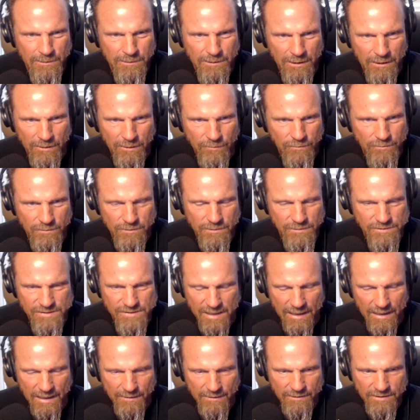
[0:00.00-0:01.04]
You know,
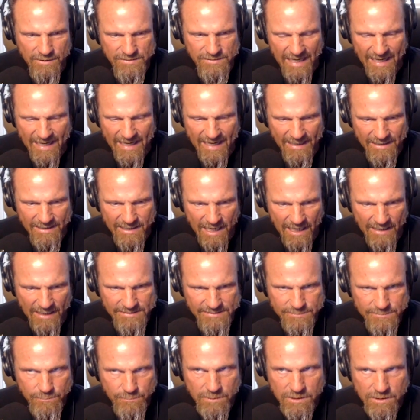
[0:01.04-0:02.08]
because I had
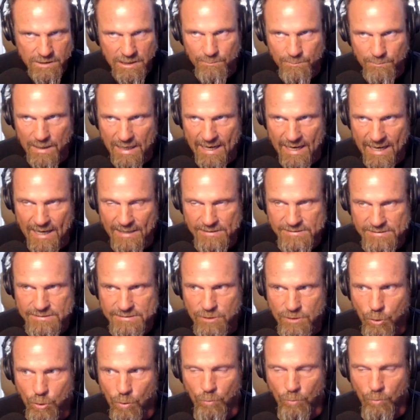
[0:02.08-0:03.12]
guys kick my ass
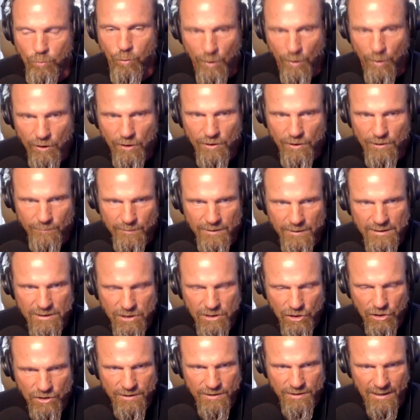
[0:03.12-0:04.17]
who were really, really
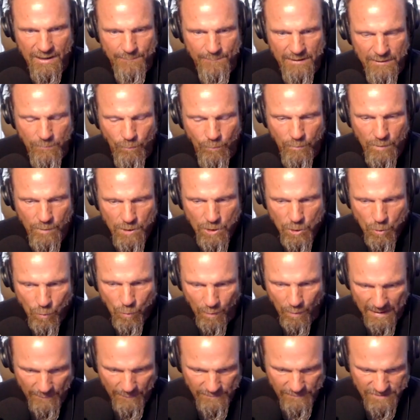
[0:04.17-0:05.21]
good. I mean,
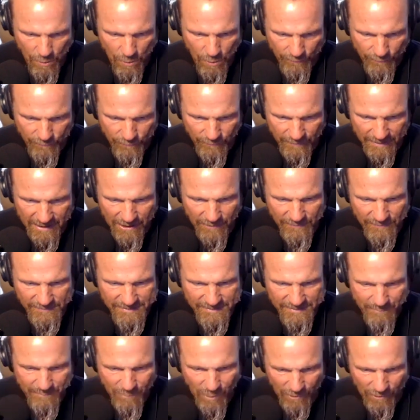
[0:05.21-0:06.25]
when I was going through the Gary
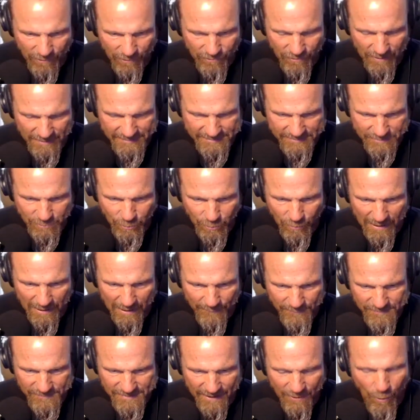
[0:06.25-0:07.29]
Simic motocross school, I
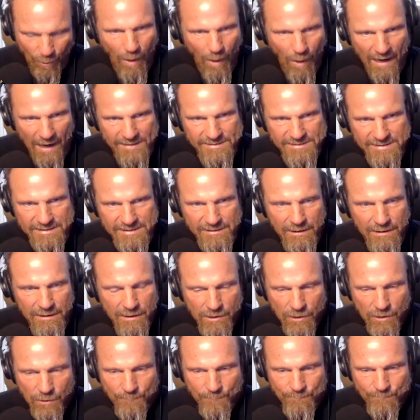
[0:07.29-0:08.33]
was on a YZ
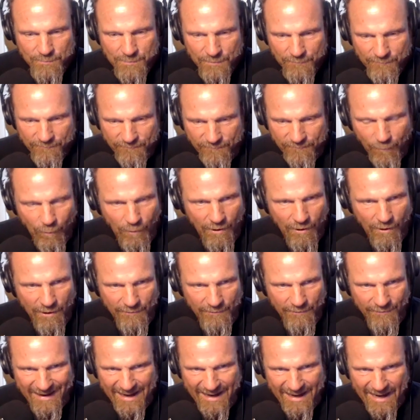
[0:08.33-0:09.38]

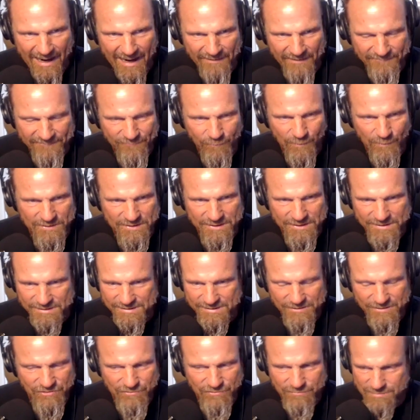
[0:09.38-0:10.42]
400F, which
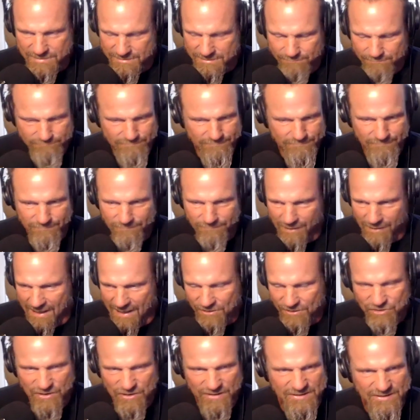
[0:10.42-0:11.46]
is
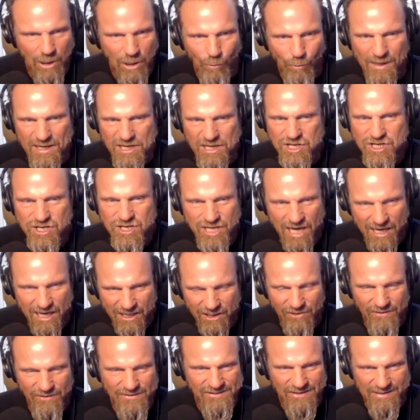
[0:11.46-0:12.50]
like just a
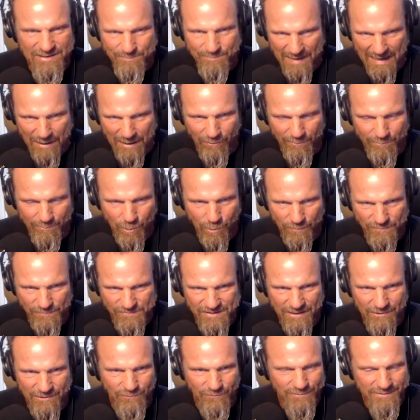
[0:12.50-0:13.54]
ridiculously powered
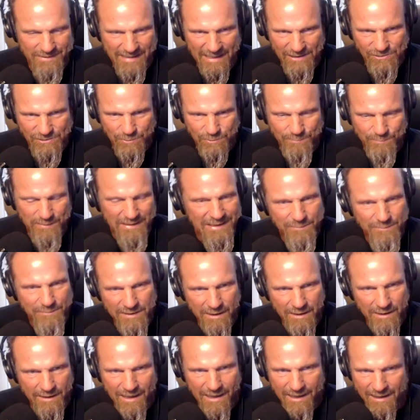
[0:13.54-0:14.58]
motorcycle, and guys were beating me
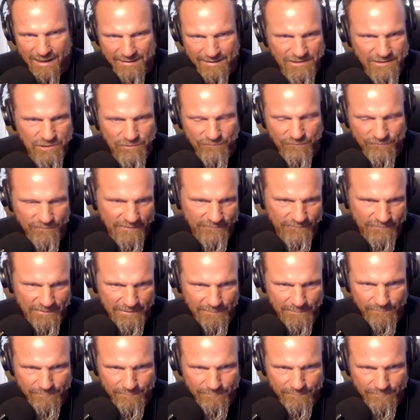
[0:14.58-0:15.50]
on a Honda 250